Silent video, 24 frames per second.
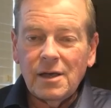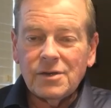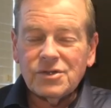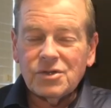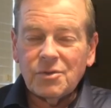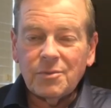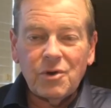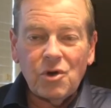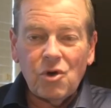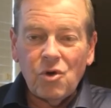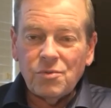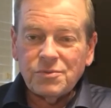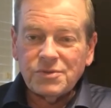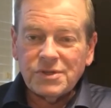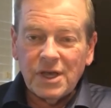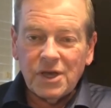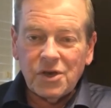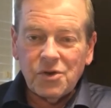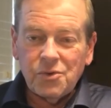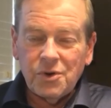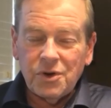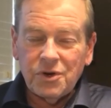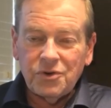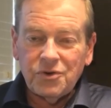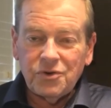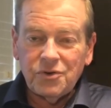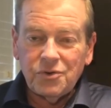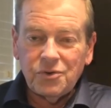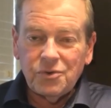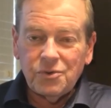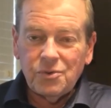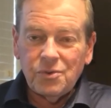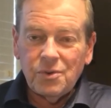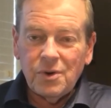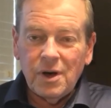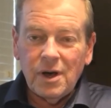So many homes I go
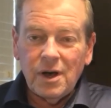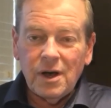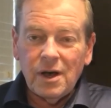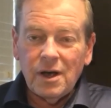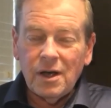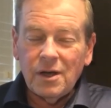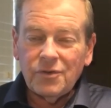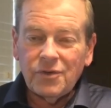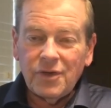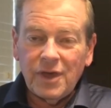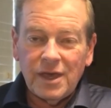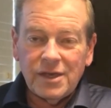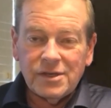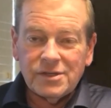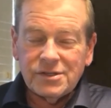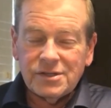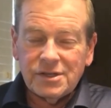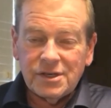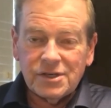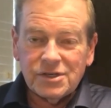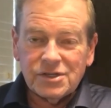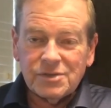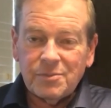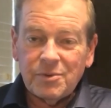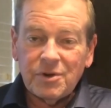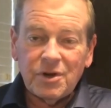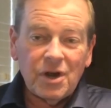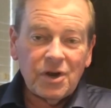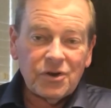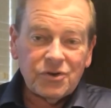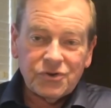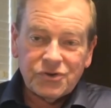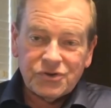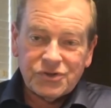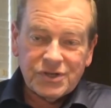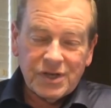into, the AC has been
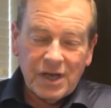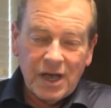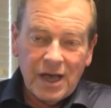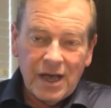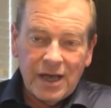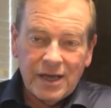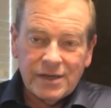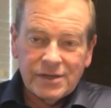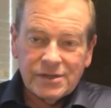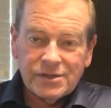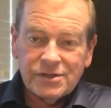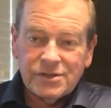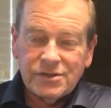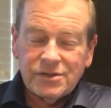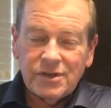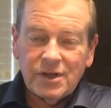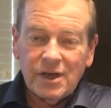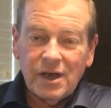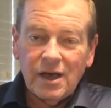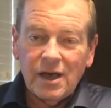undersized.